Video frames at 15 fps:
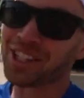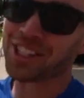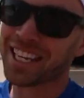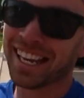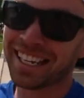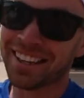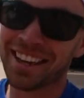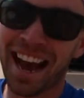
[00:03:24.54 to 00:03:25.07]
just
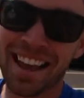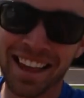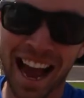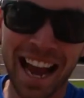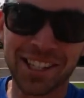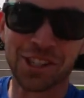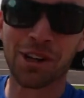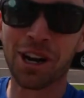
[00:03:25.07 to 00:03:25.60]
kidding you guys,
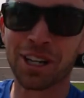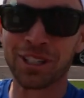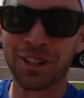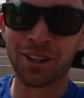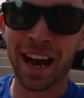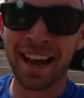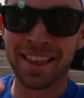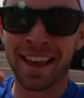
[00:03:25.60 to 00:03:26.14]
I triggered
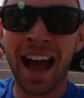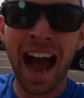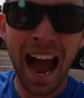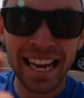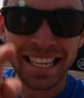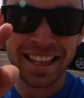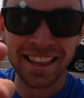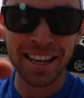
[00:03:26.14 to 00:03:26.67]
you guys.
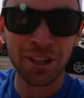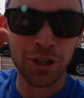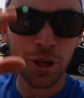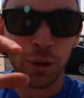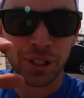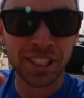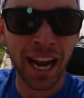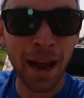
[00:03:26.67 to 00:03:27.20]
I can see you,
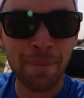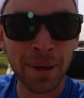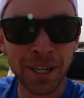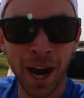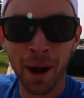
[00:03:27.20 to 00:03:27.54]
you were typing